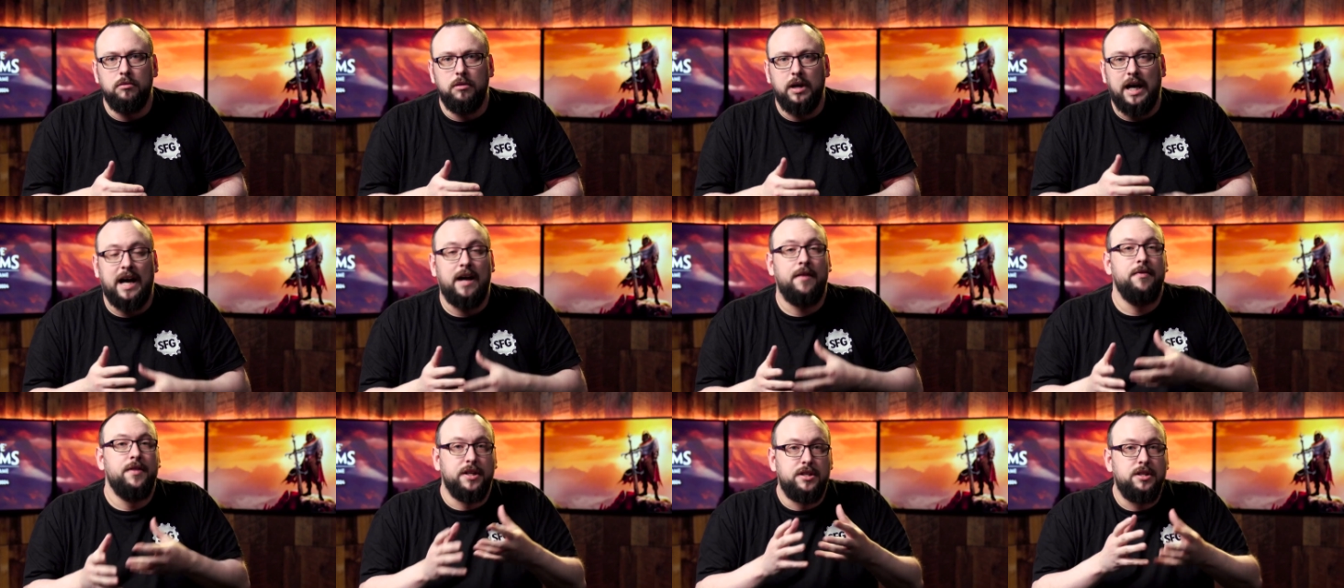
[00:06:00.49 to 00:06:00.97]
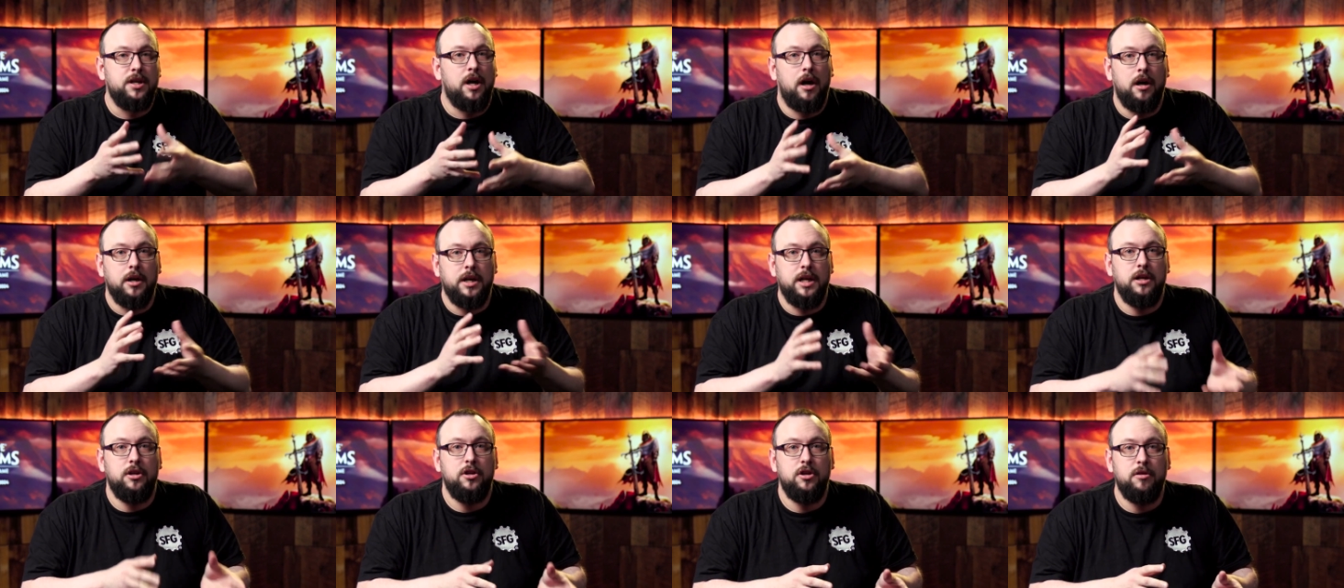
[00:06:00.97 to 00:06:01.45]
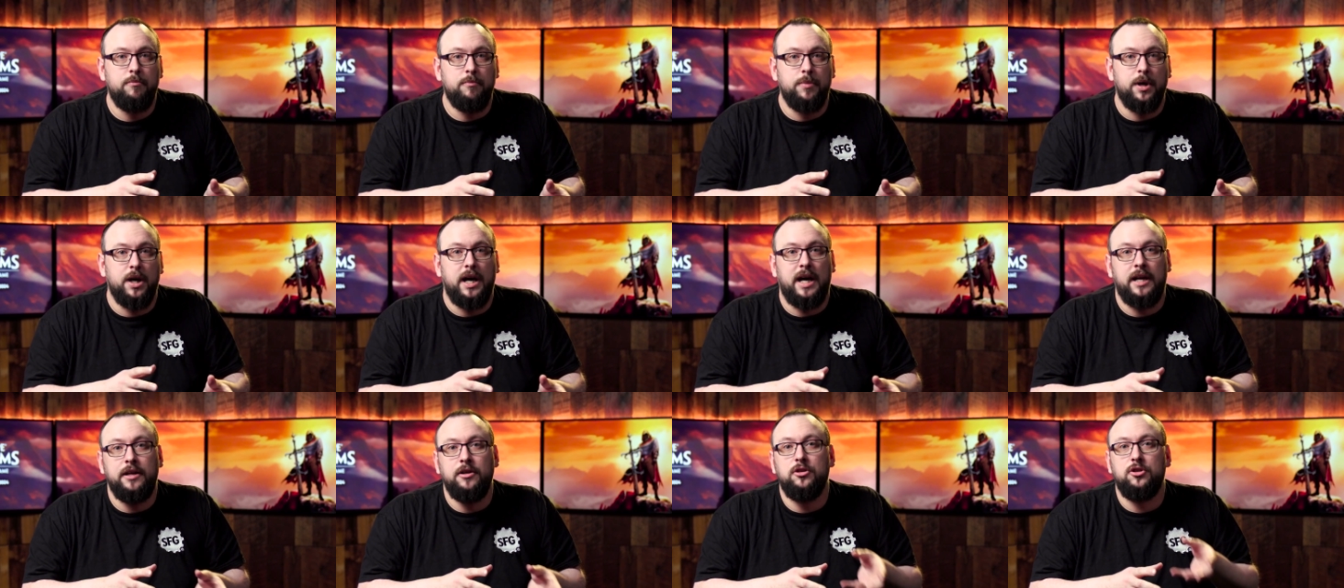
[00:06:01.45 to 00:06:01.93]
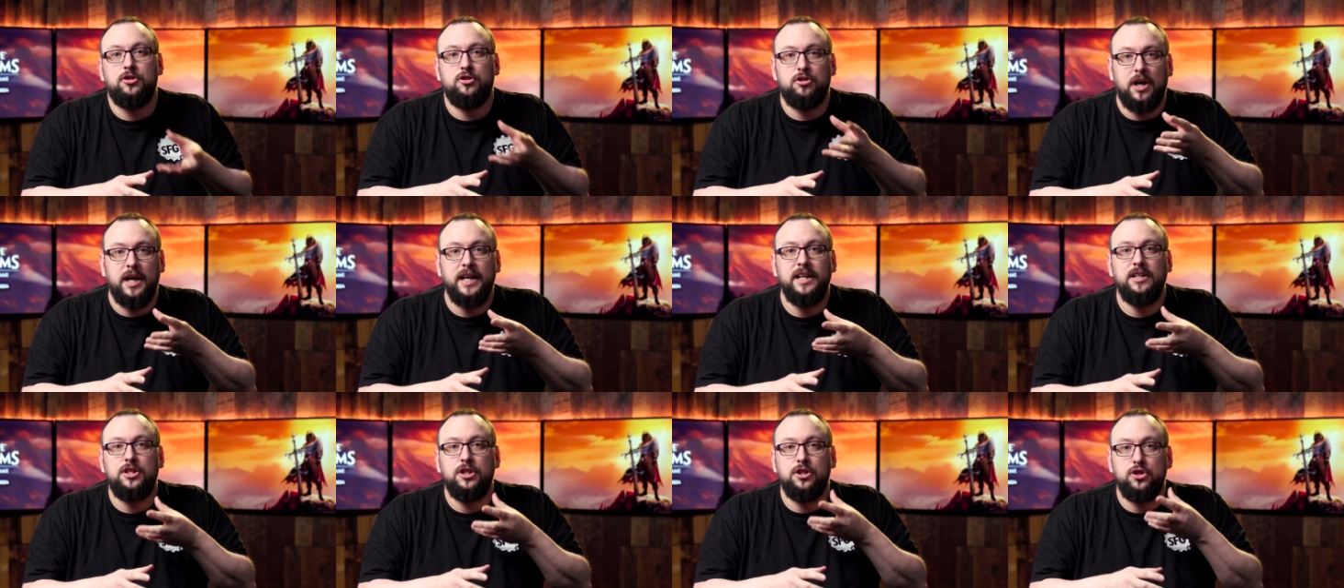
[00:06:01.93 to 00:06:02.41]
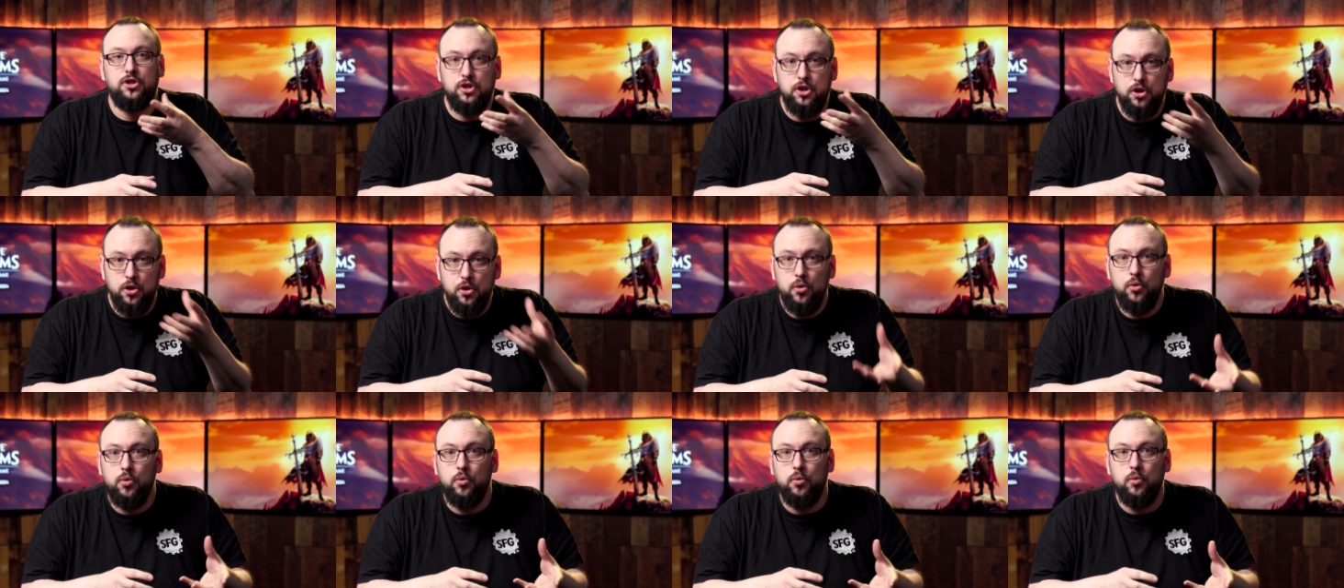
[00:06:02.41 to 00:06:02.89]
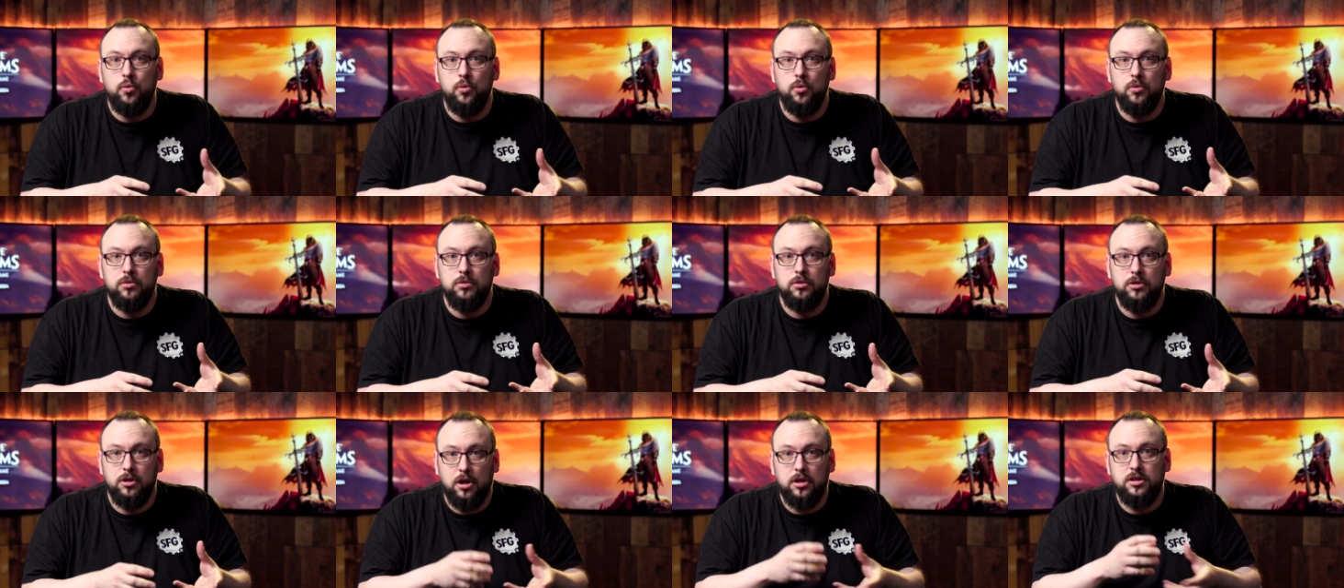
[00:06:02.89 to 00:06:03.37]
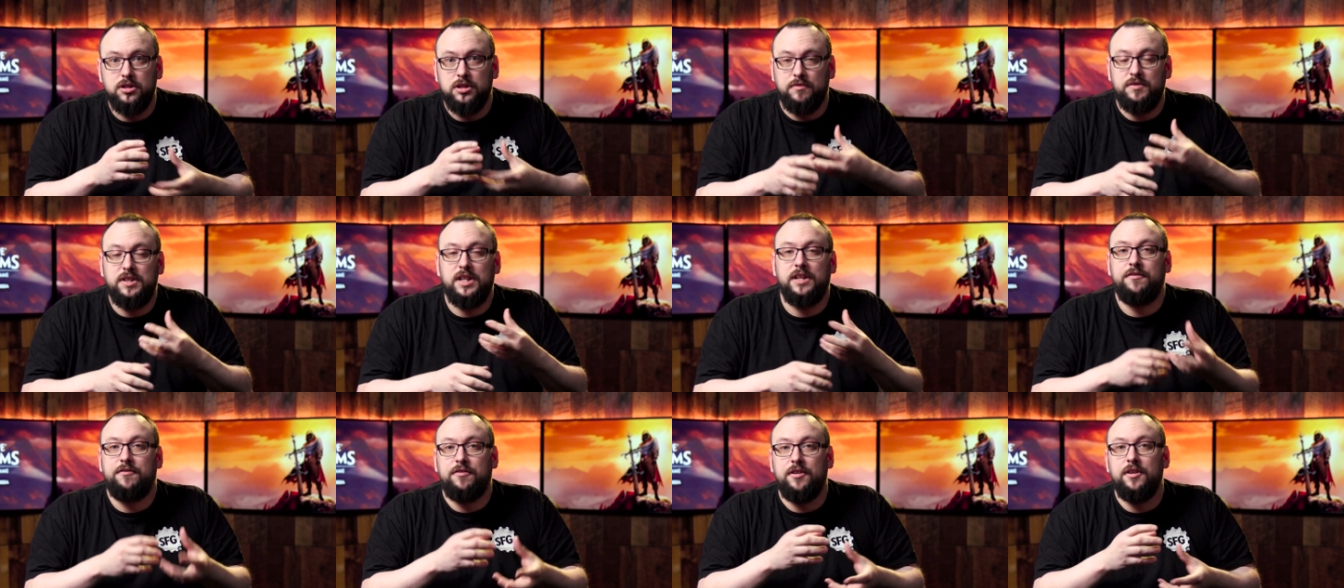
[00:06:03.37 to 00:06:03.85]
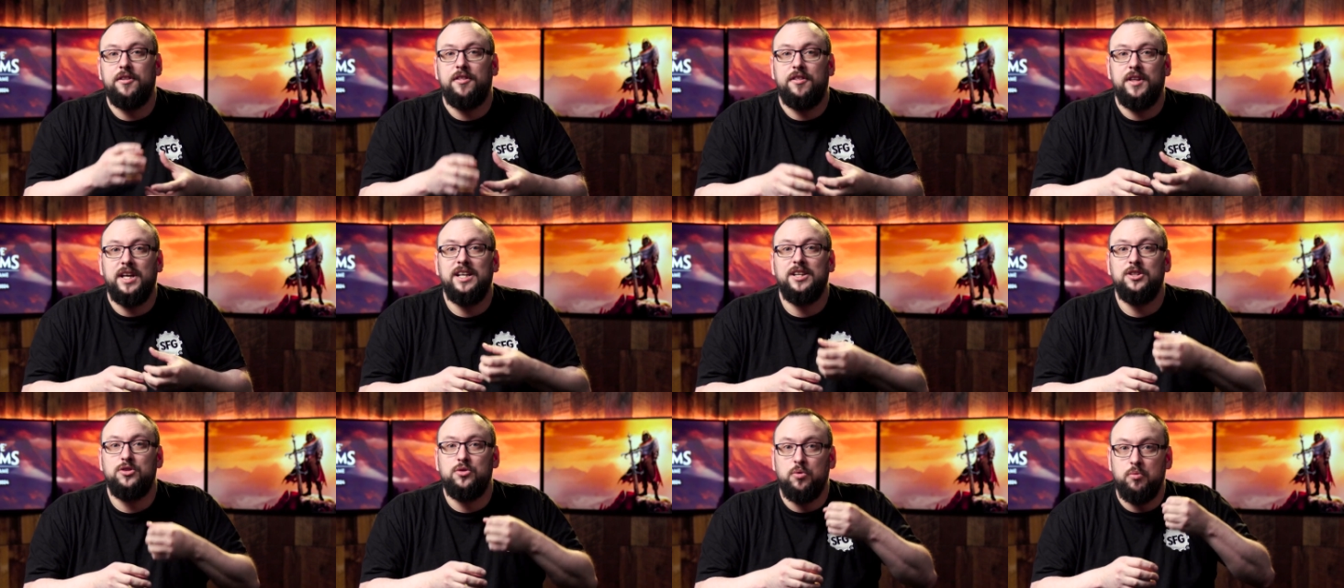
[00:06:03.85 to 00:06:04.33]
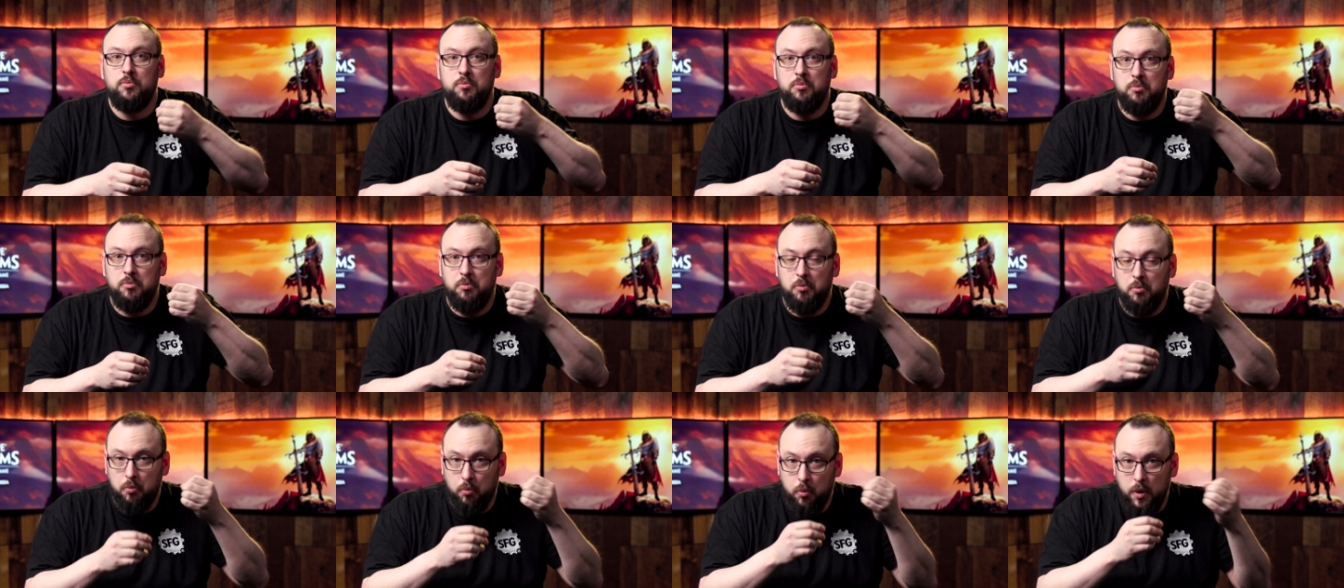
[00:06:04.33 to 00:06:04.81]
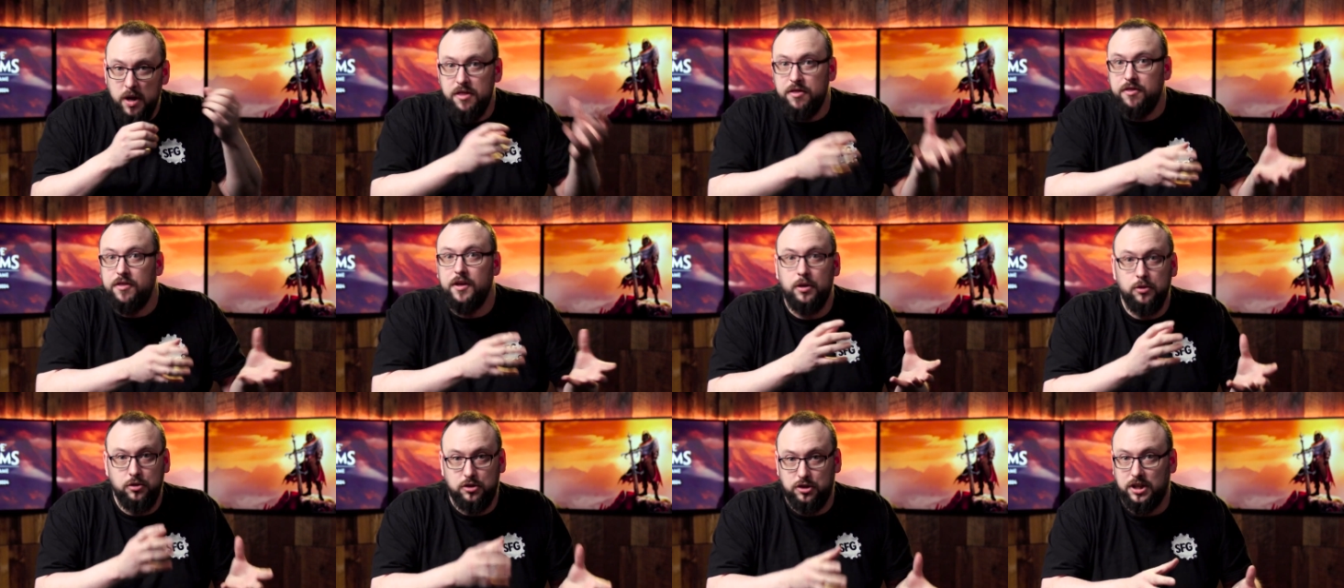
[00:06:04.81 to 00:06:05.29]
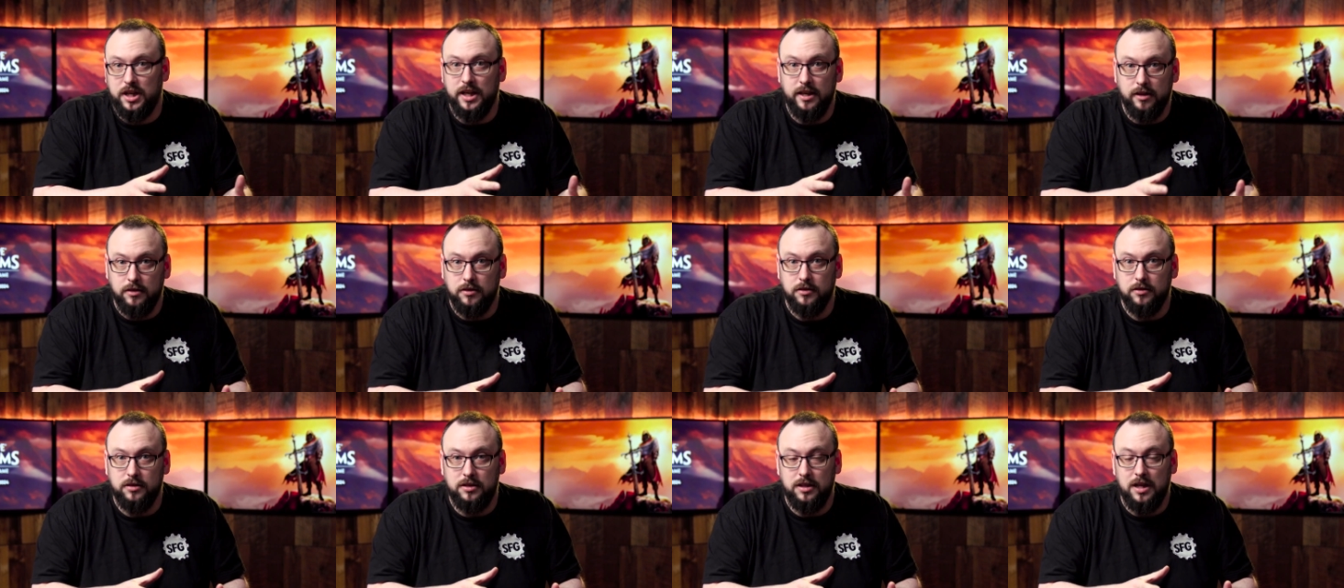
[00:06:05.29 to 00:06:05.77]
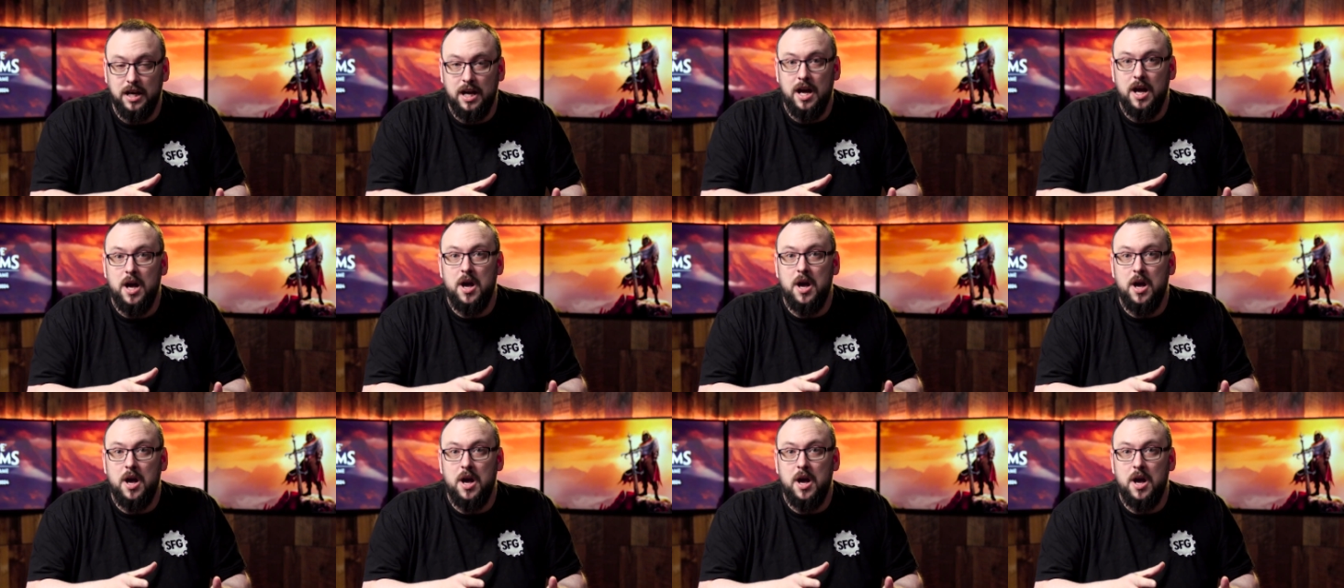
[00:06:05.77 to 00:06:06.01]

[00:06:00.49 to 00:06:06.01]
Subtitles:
and the target number, and you're trying to do lots of different things with those skills.